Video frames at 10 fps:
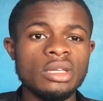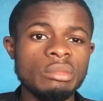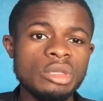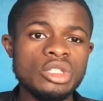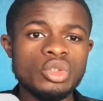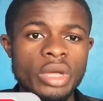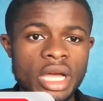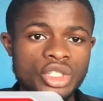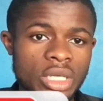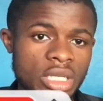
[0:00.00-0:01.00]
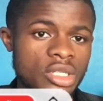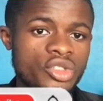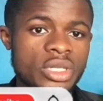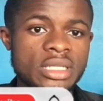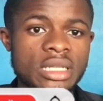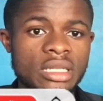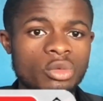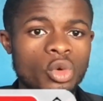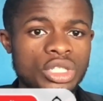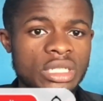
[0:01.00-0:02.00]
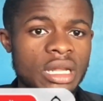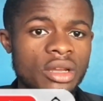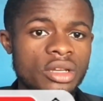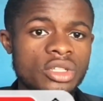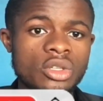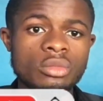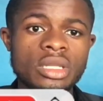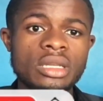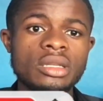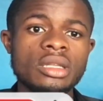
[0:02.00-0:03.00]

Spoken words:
it means you're actually interested in watching and learning something.